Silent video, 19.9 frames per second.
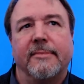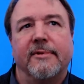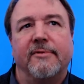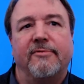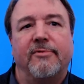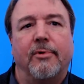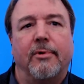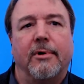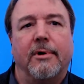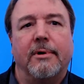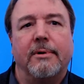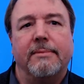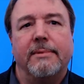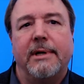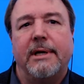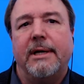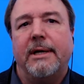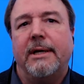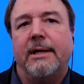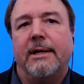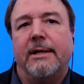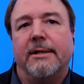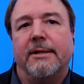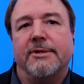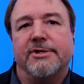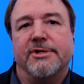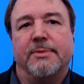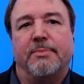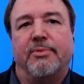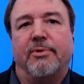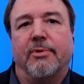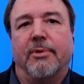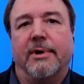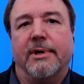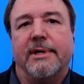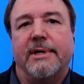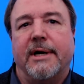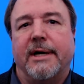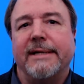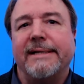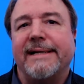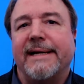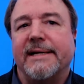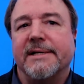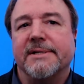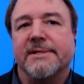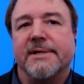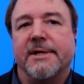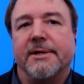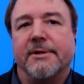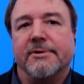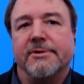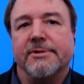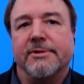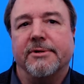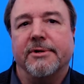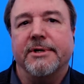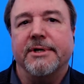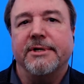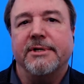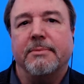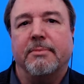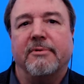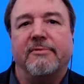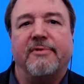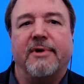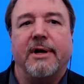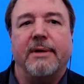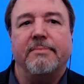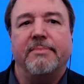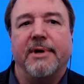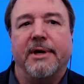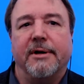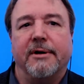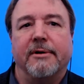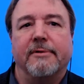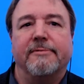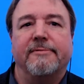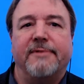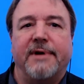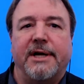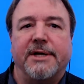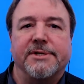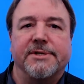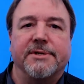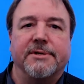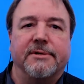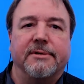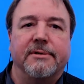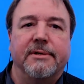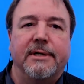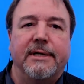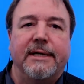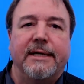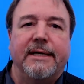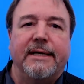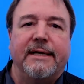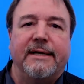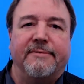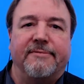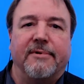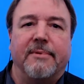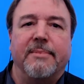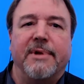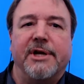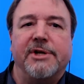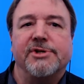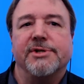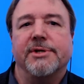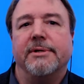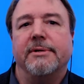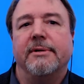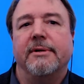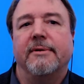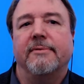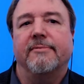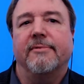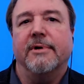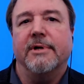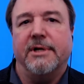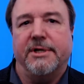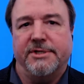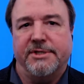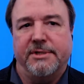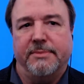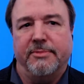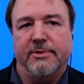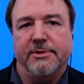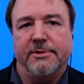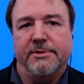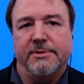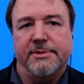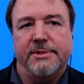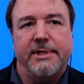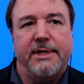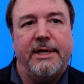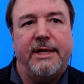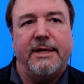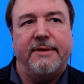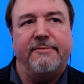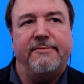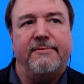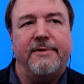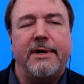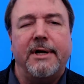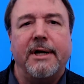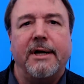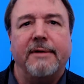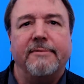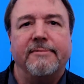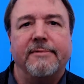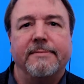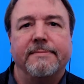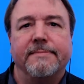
4, support contact centers looking to provide better, faster information for customers. And 5,